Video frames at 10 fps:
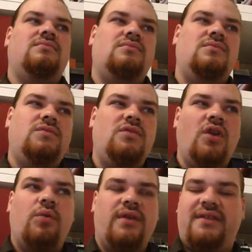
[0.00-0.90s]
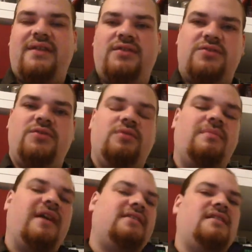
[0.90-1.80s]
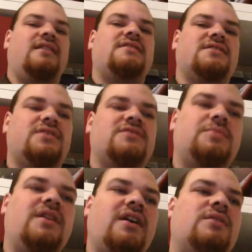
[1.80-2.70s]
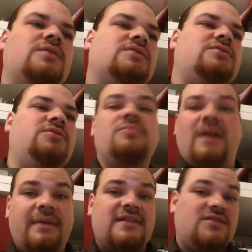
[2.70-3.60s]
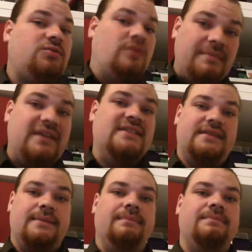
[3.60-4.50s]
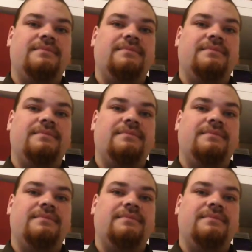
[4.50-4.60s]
know a thing or two about the dice gods, but I don't do my best to appease them.